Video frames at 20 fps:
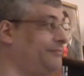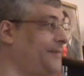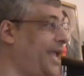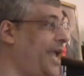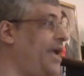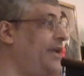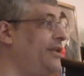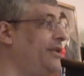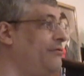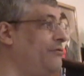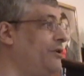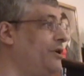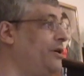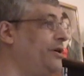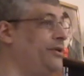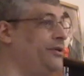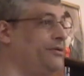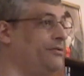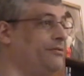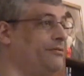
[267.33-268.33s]
Andy, where
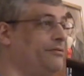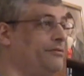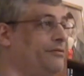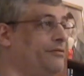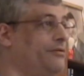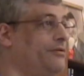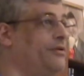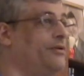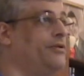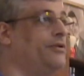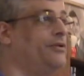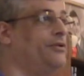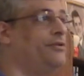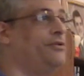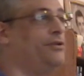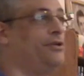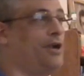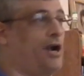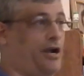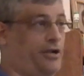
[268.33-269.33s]
are you?
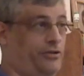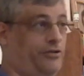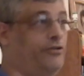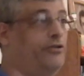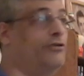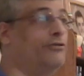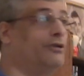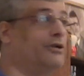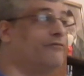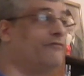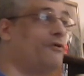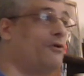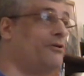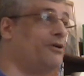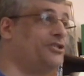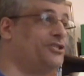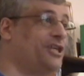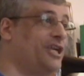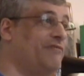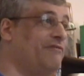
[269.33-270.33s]
You look
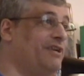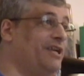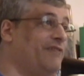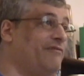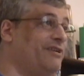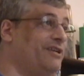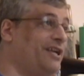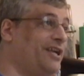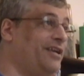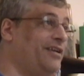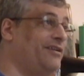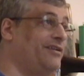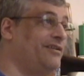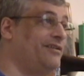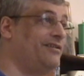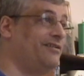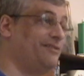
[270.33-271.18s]
forward to shaving every day?